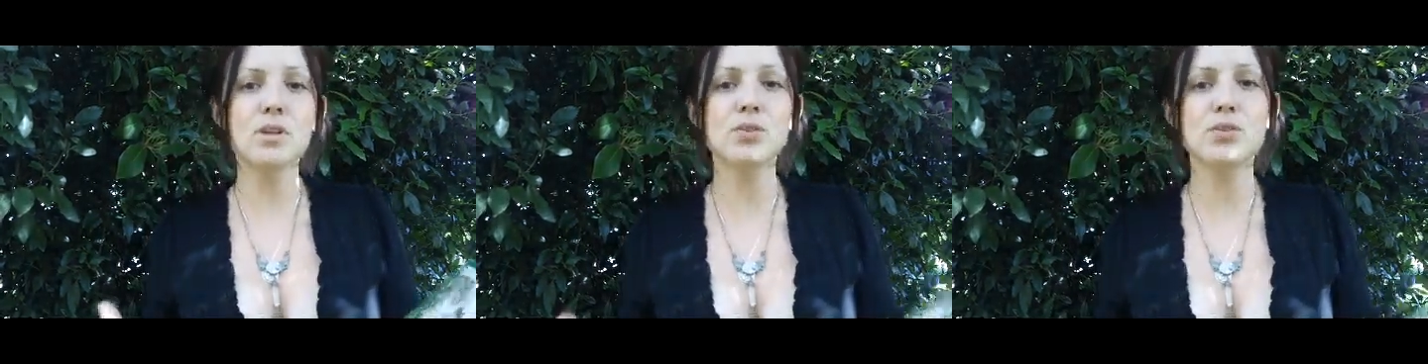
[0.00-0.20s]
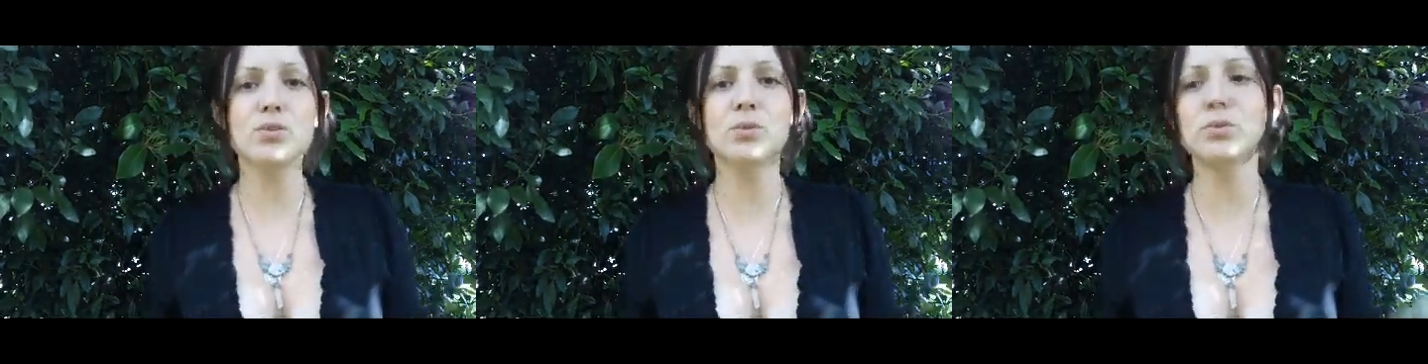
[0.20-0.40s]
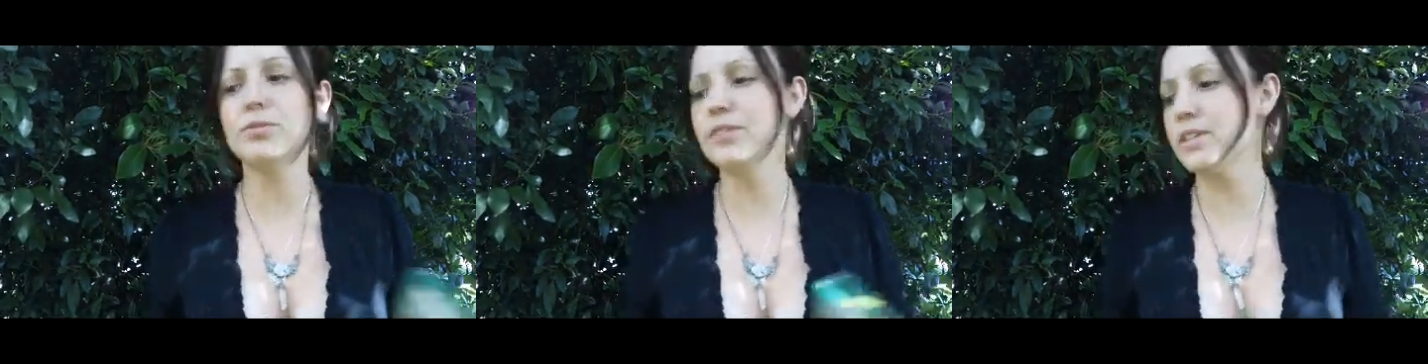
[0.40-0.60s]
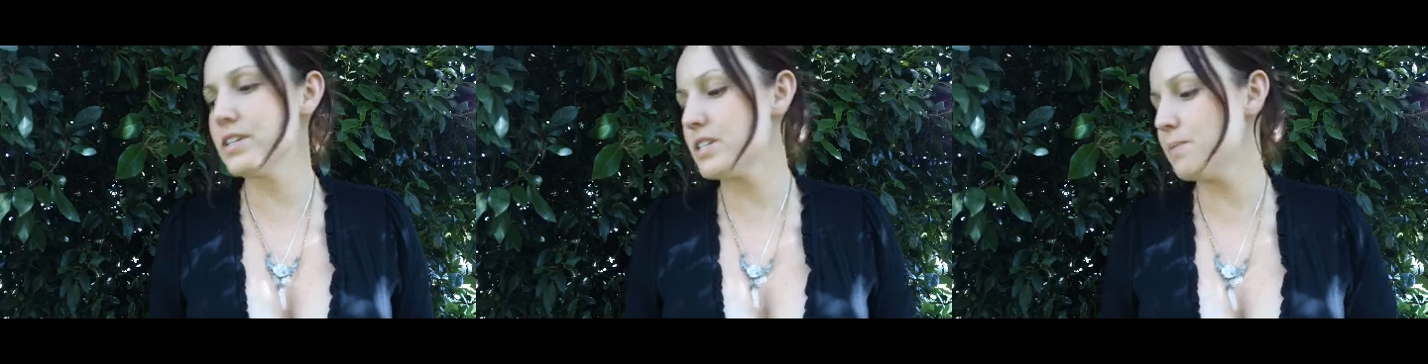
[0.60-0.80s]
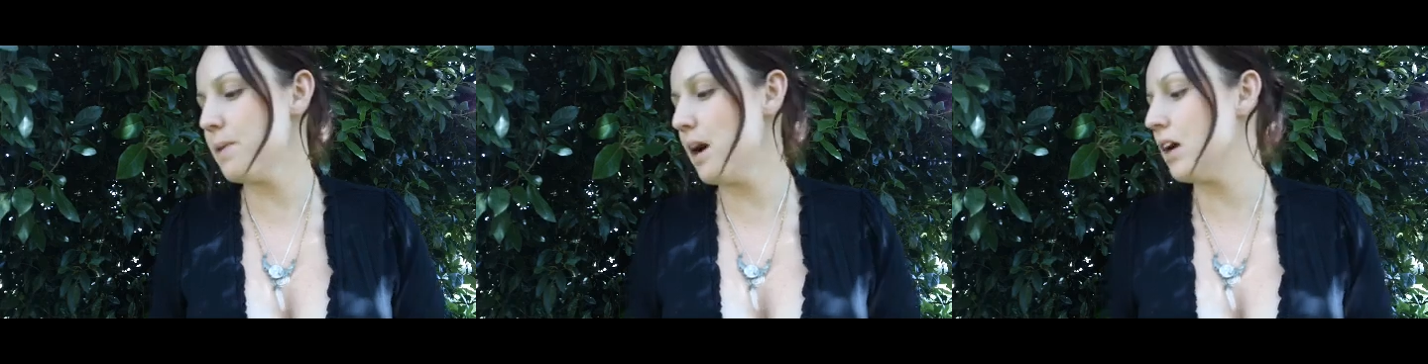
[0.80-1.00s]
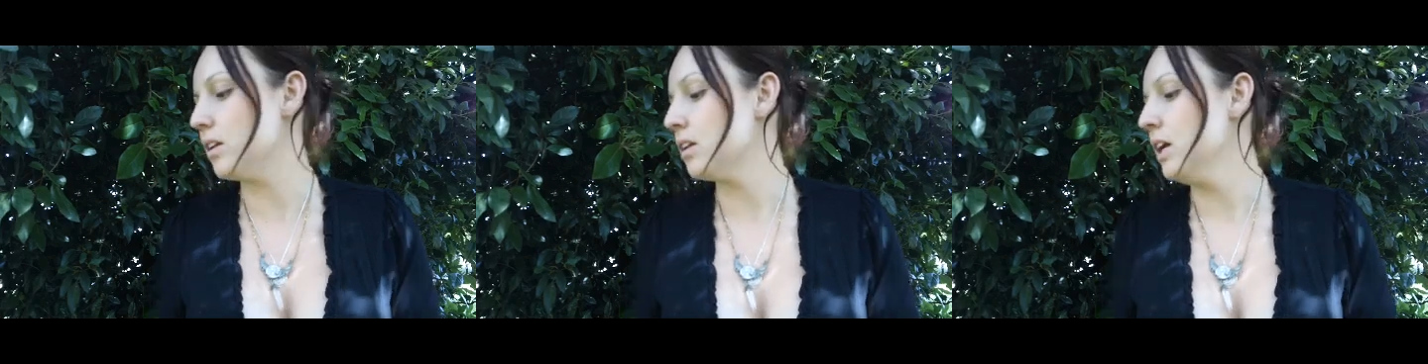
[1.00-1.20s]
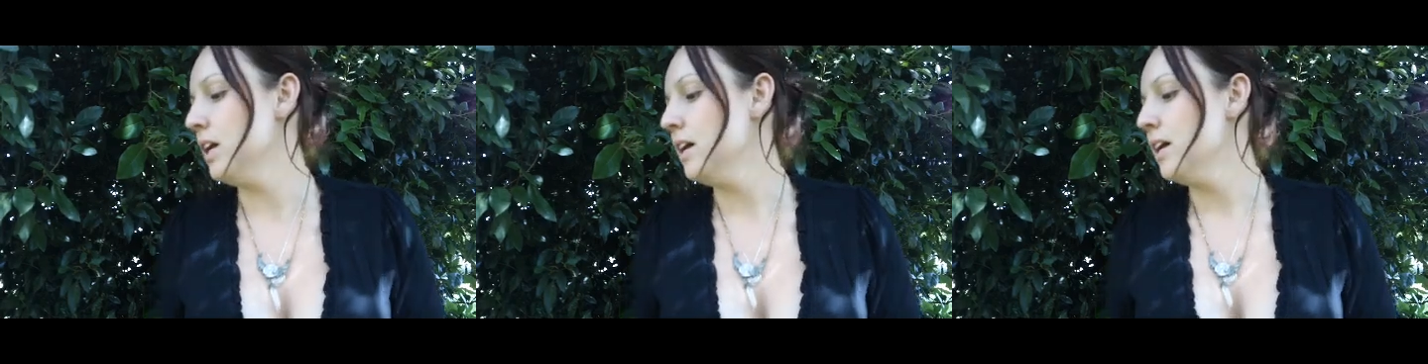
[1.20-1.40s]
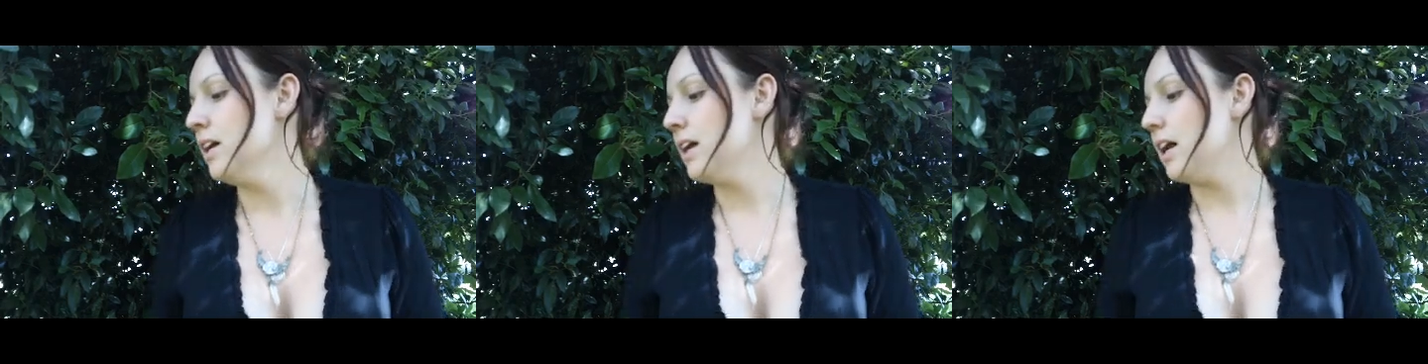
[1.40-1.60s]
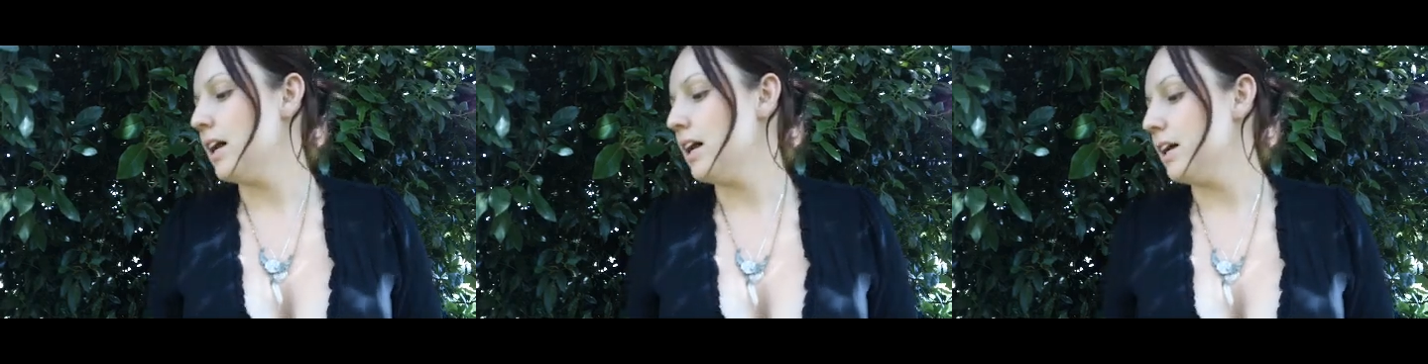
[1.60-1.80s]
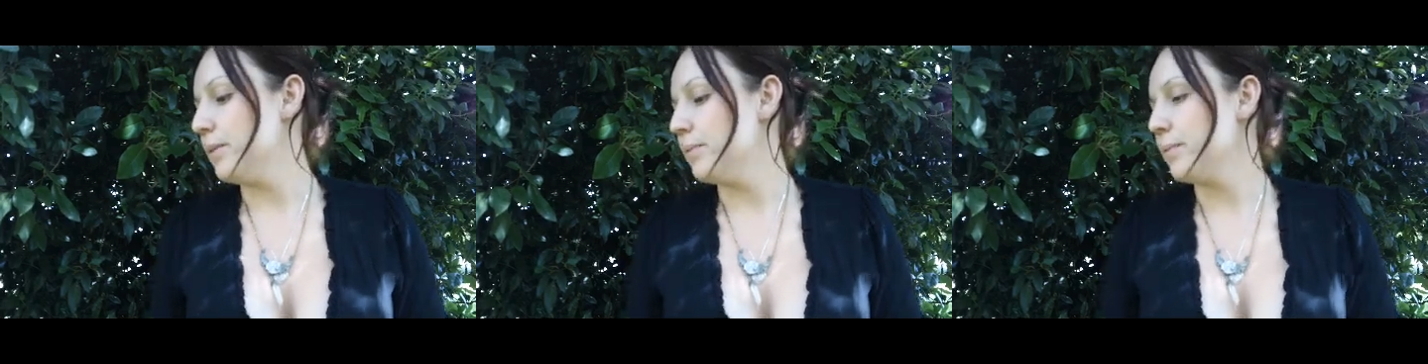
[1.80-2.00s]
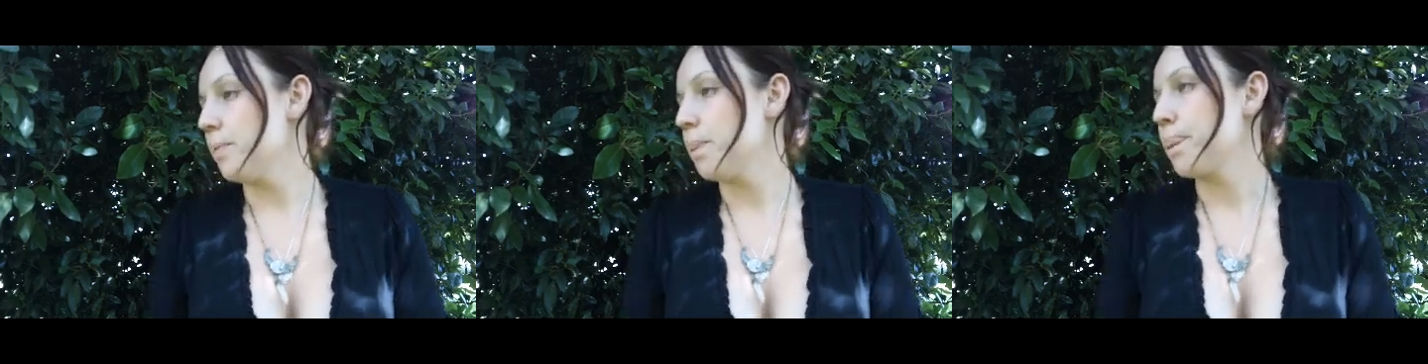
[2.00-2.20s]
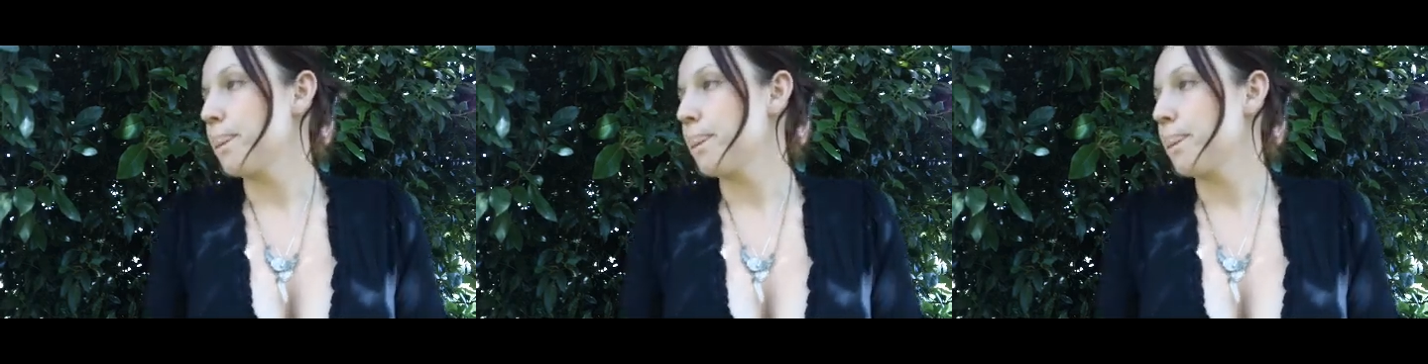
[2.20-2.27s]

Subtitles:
tool for the spell. Or